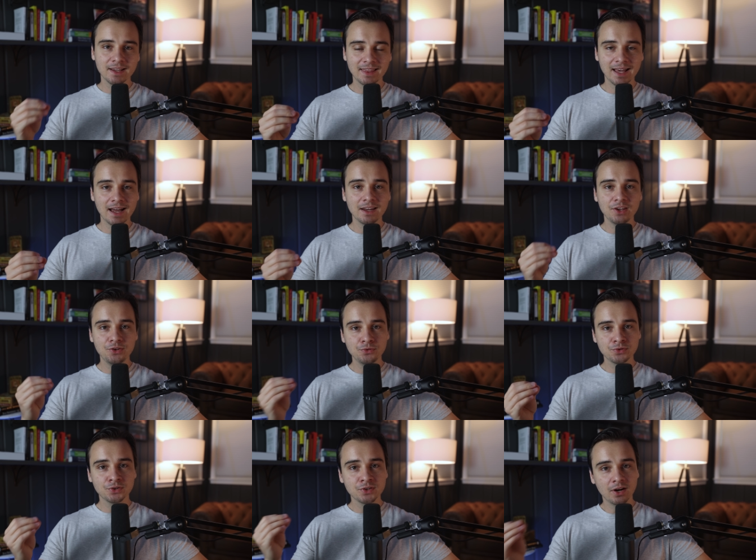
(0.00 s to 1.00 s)
like that,
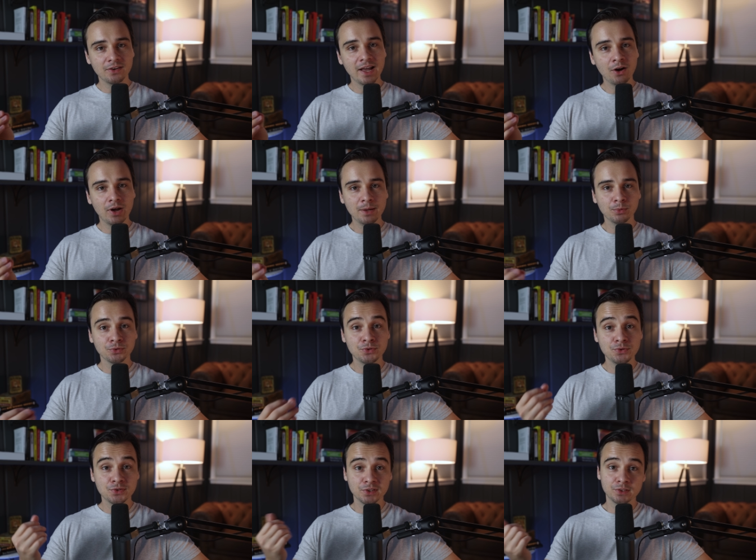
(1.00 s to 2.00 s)
users are now able
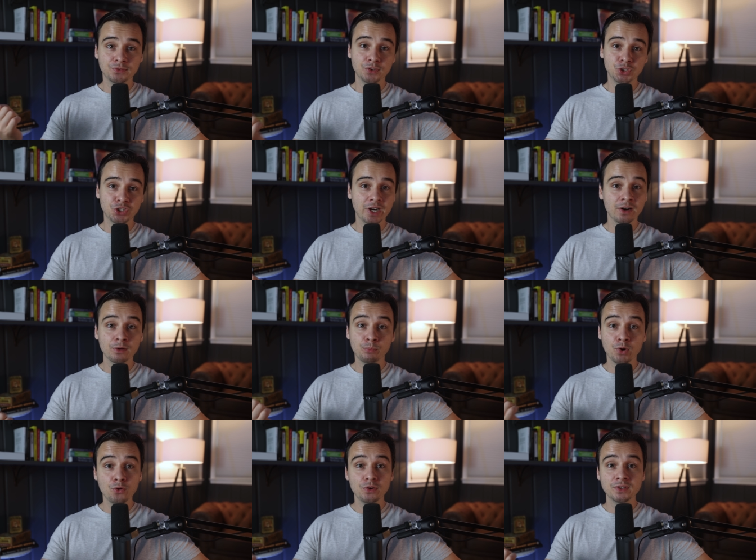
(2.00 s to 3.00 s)
to search for generic
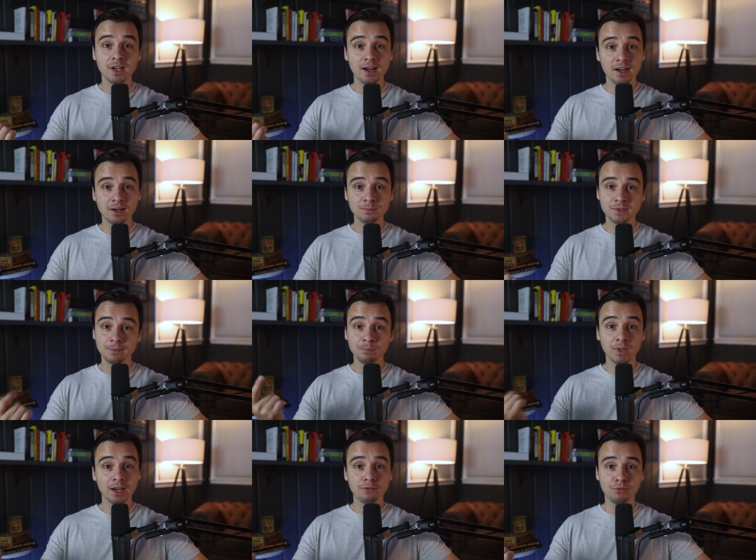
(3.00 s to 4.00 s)
produce items
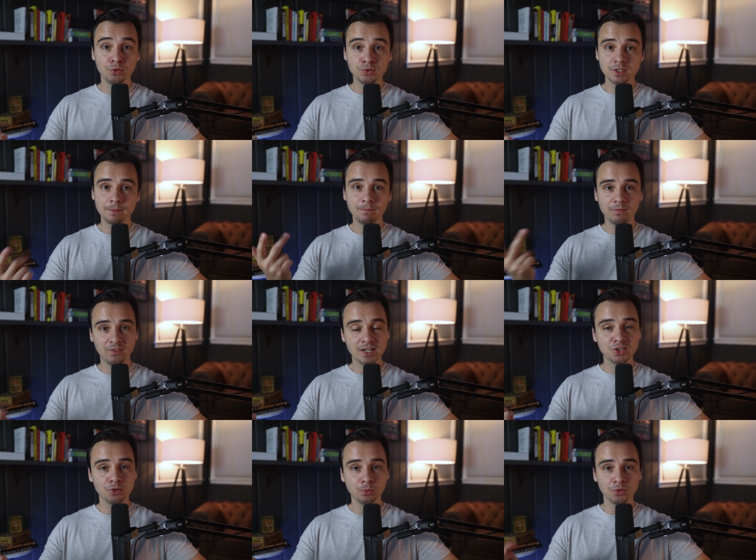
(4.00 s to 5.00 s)
like fruits,
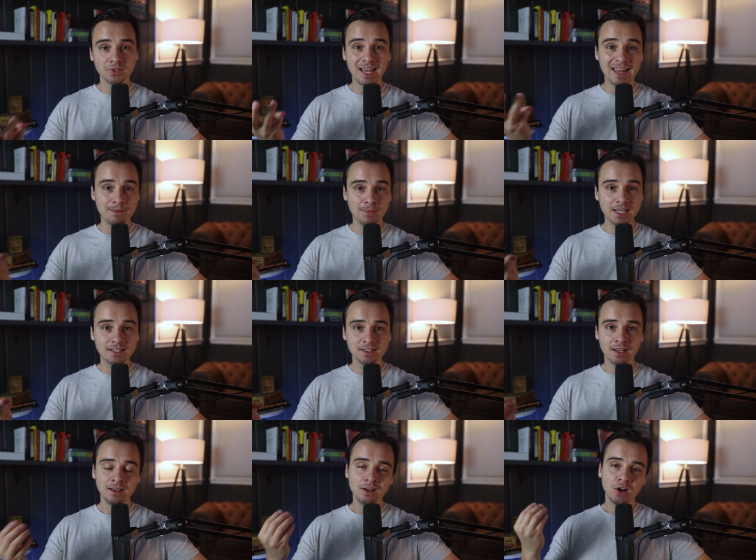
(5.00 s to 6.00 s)
vegetables, and
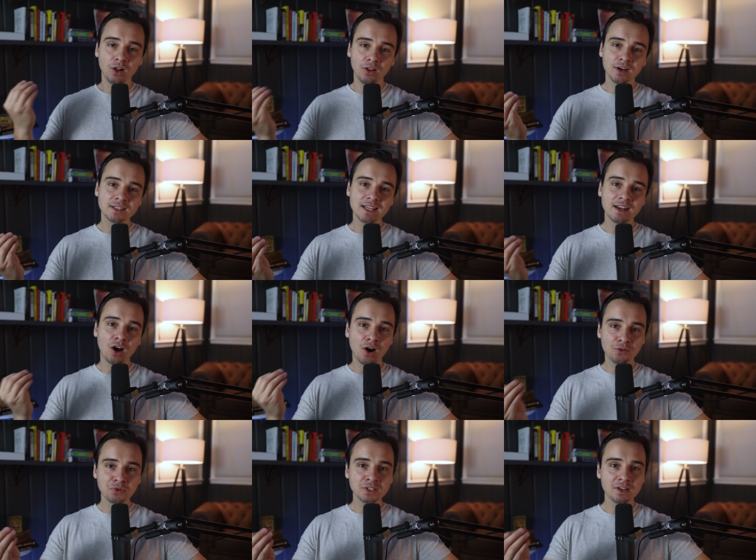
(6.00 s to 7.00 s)
meats, alongside
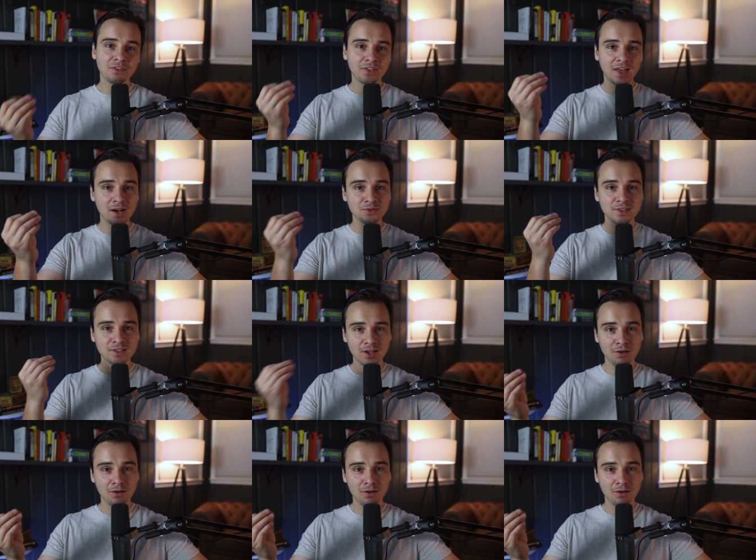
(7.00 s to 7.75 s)
hundreds of thousands